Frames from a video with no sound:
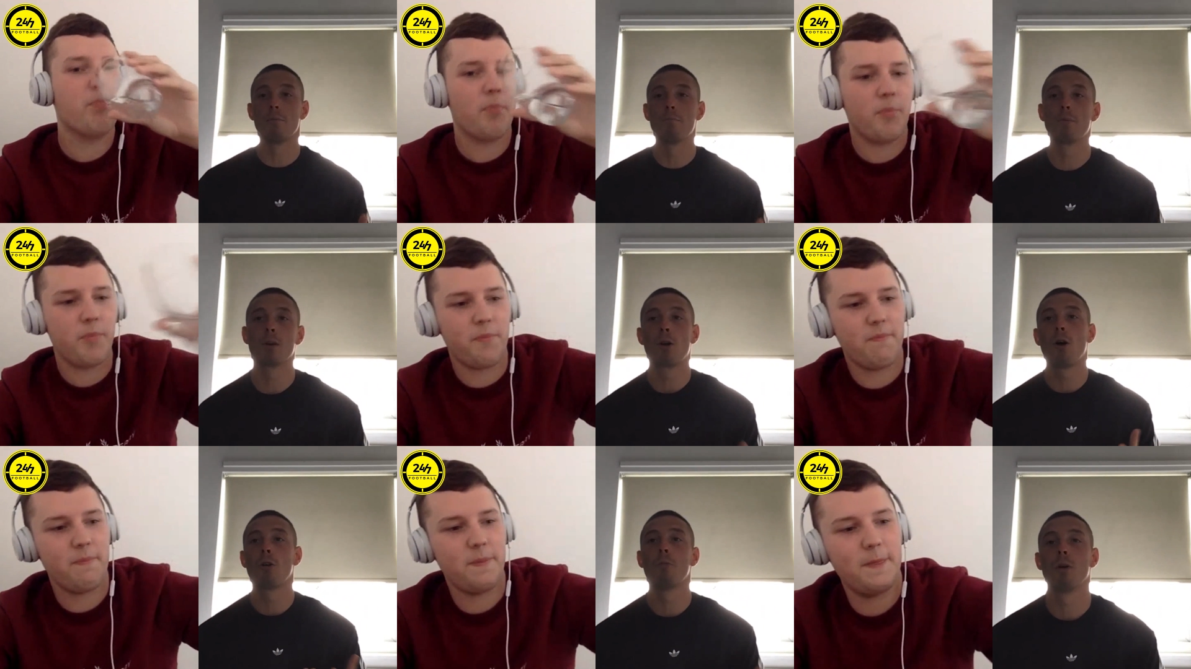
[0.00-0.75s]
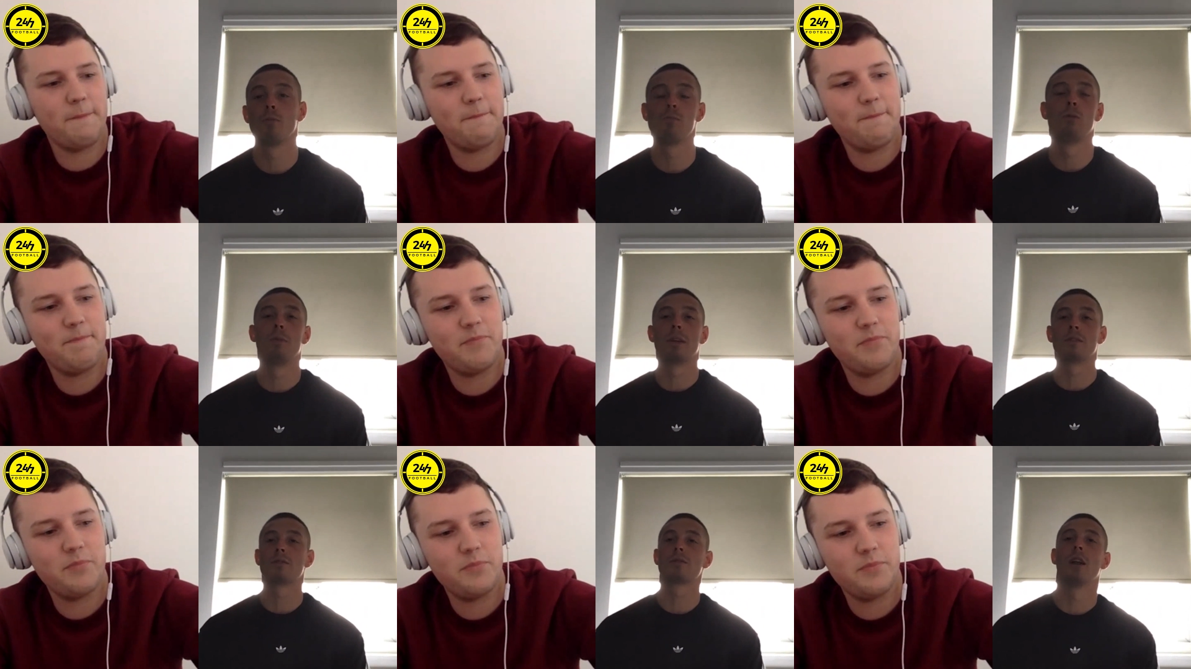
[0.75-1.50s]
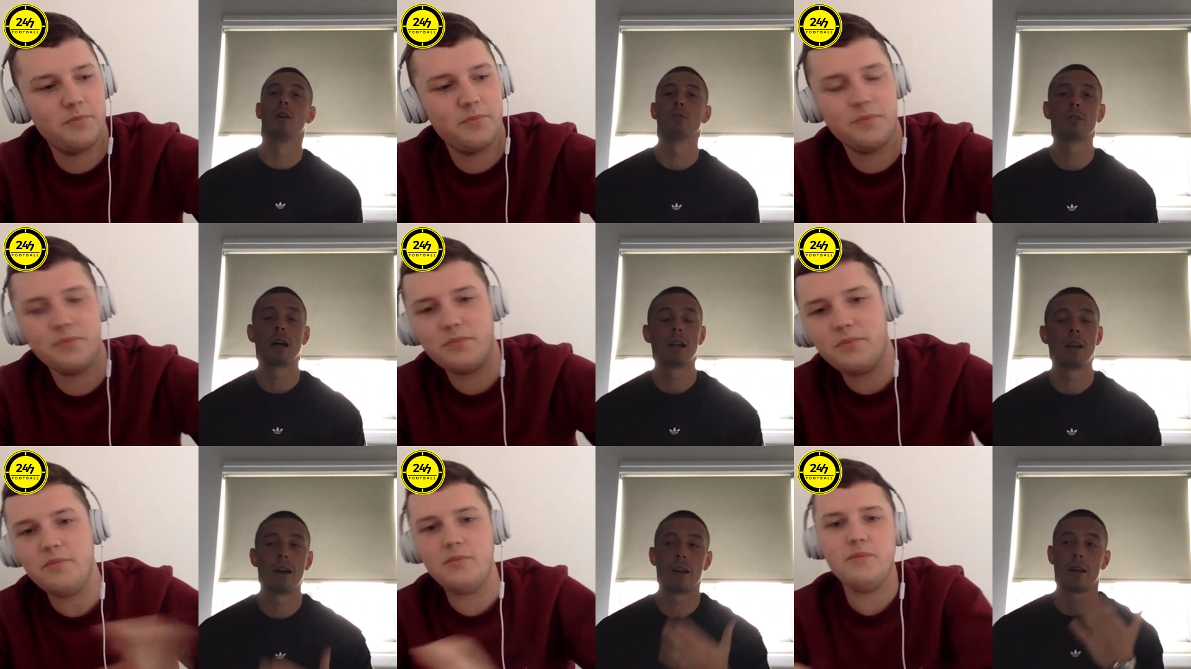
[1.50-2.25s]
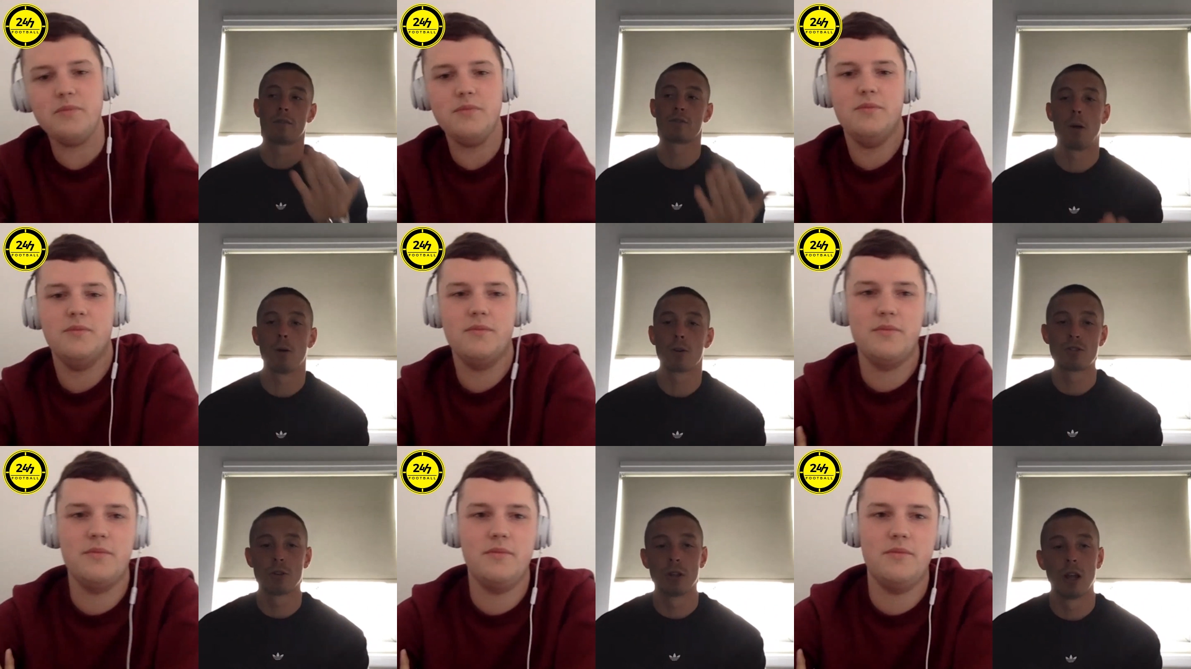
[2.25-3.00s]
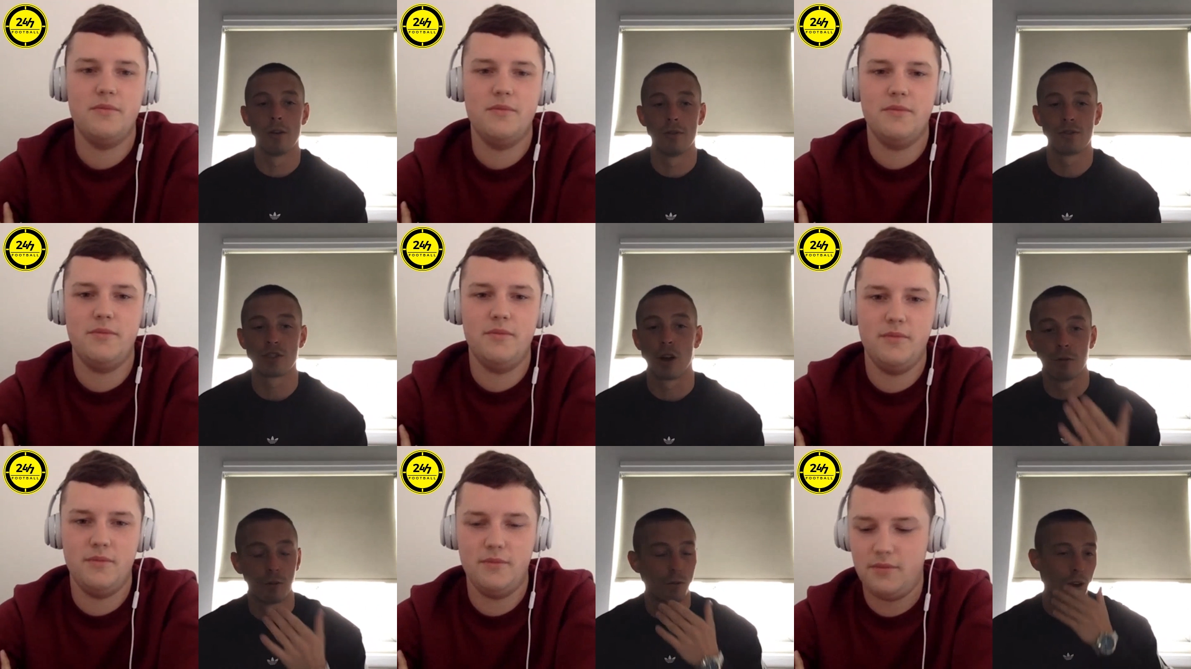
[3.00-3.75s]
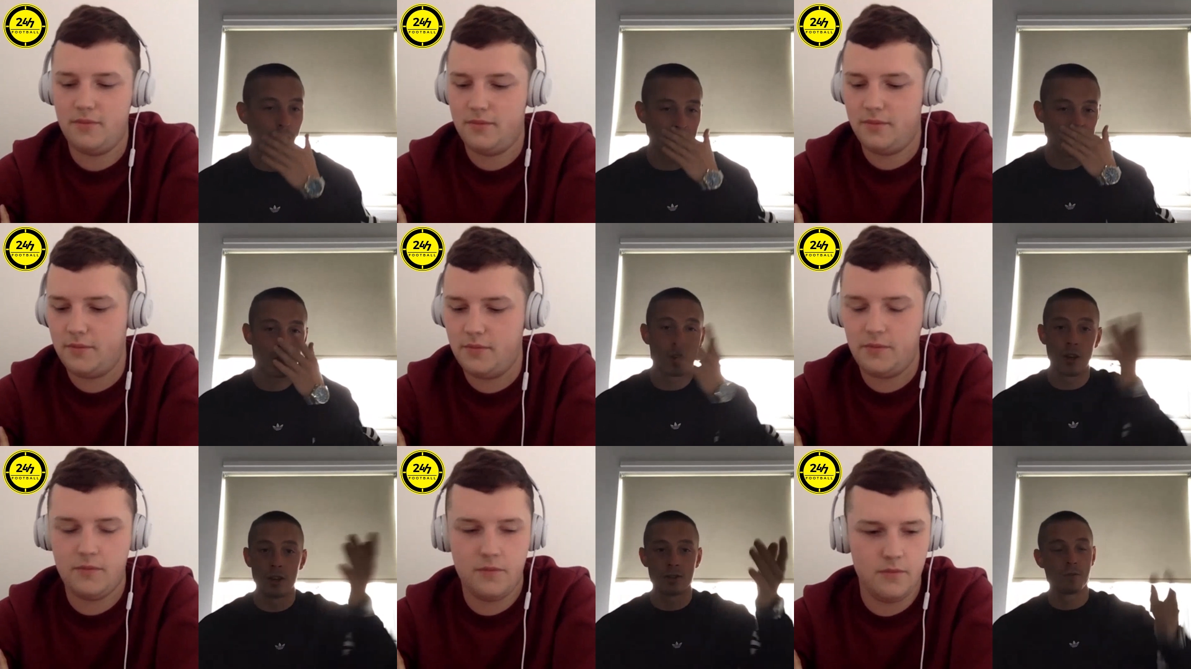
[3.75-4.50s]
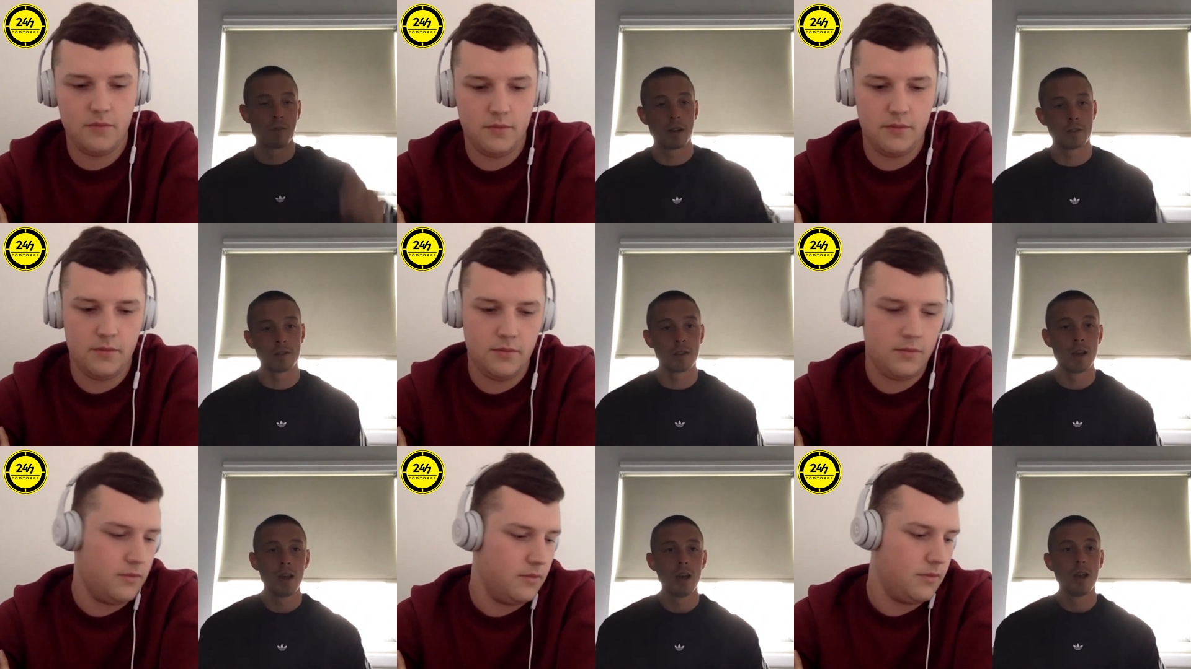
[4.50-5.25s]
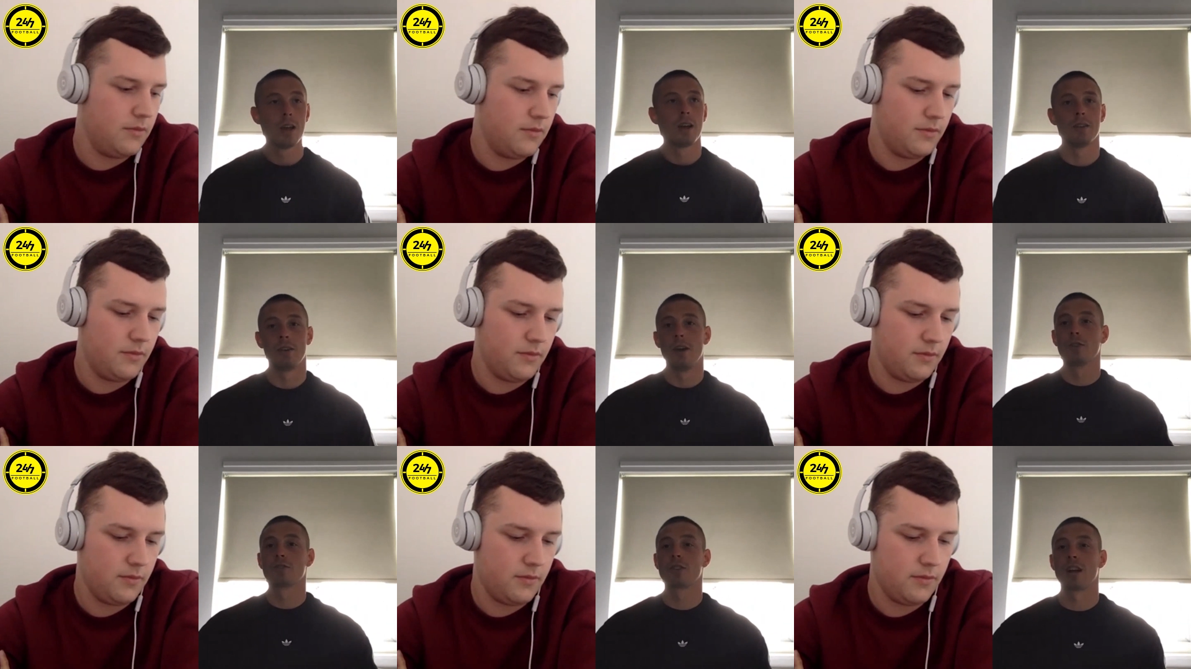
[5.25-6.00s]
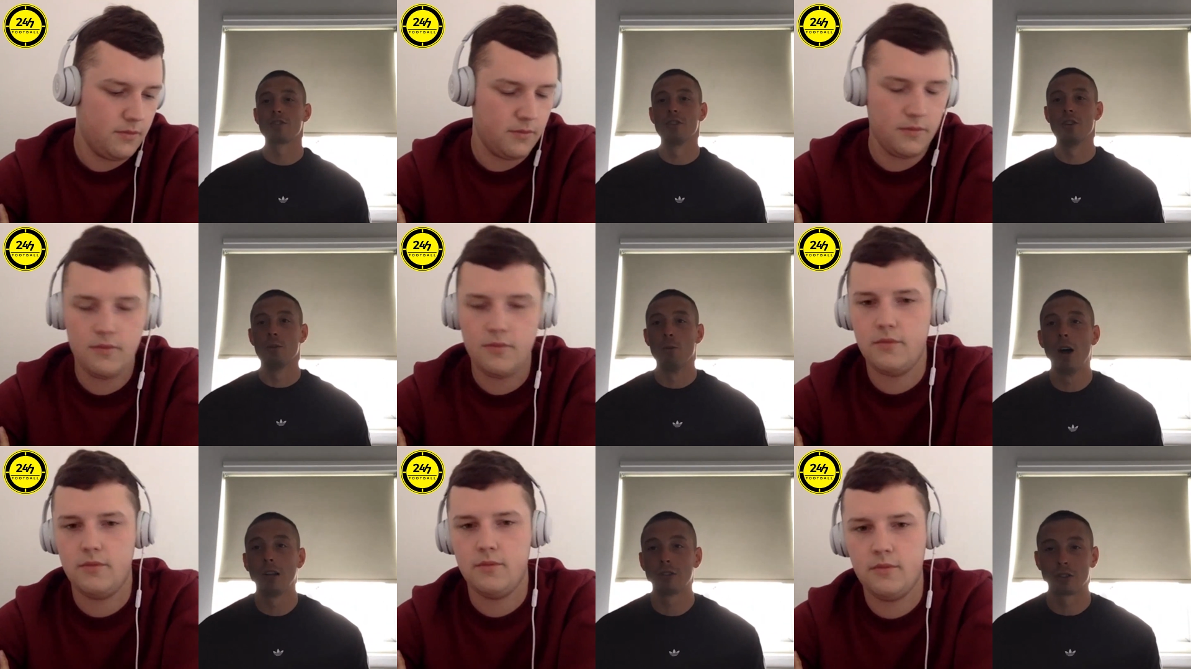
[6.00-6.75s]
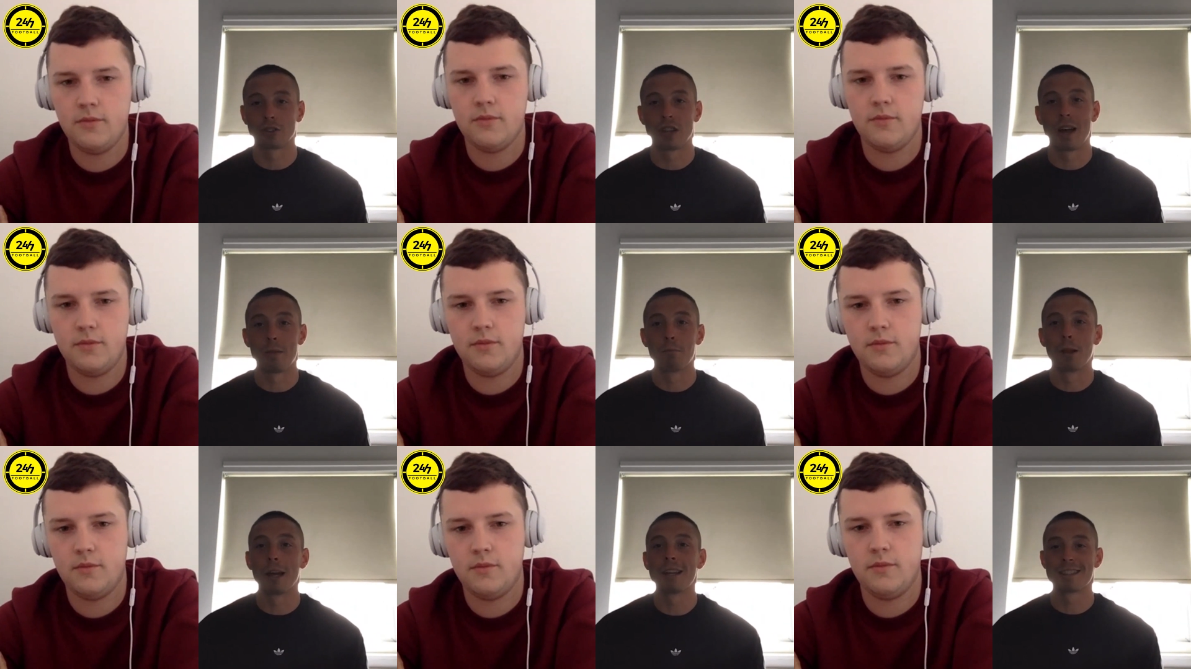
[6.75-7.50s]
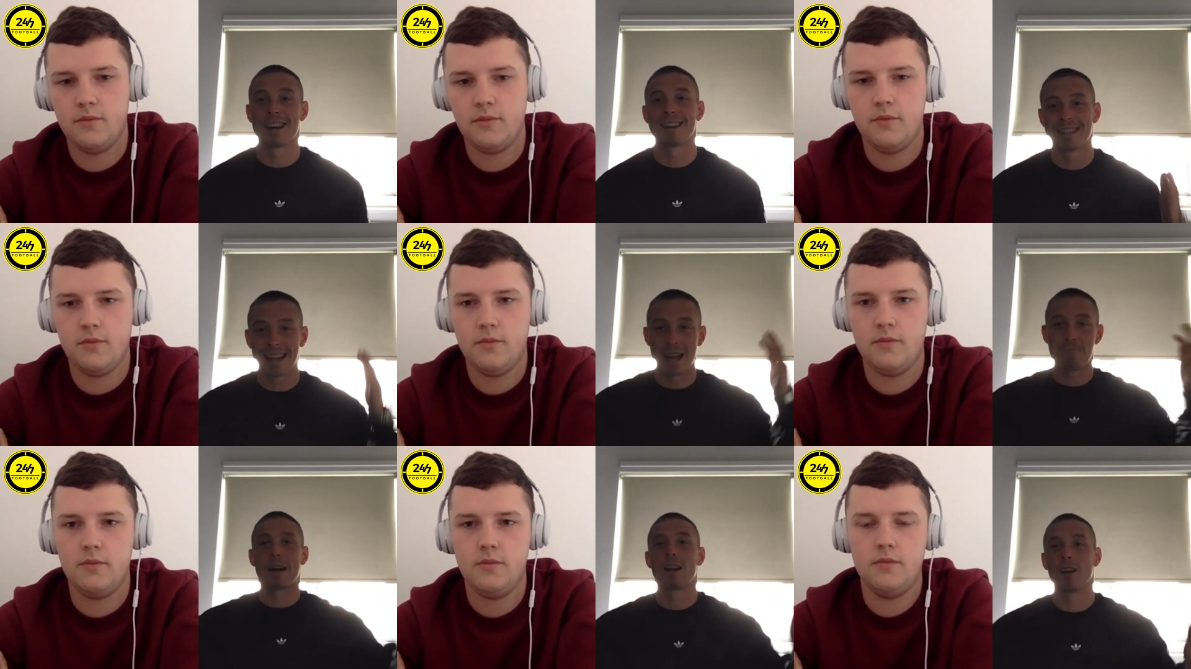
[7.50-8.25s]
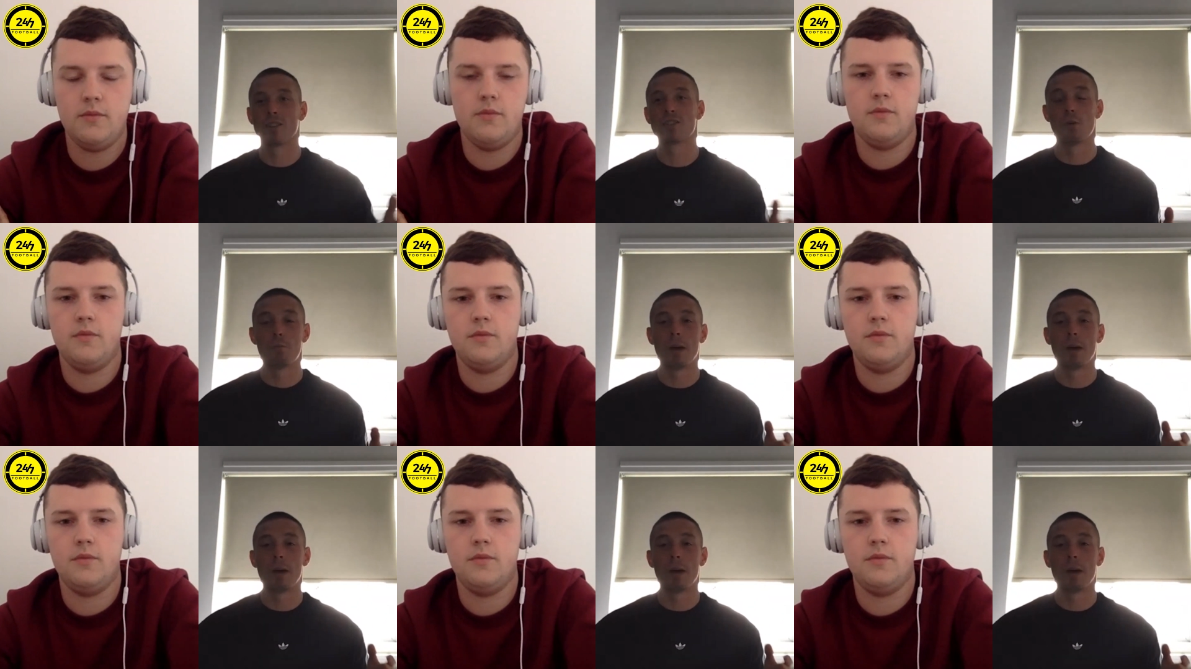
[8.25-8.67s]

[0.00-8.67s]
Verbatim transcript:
Speaker 1: The core will be, you know, I've spoken to a lot of Salford fans, Curzon fans, and they're all scratching at the walls just like the players are to get back onto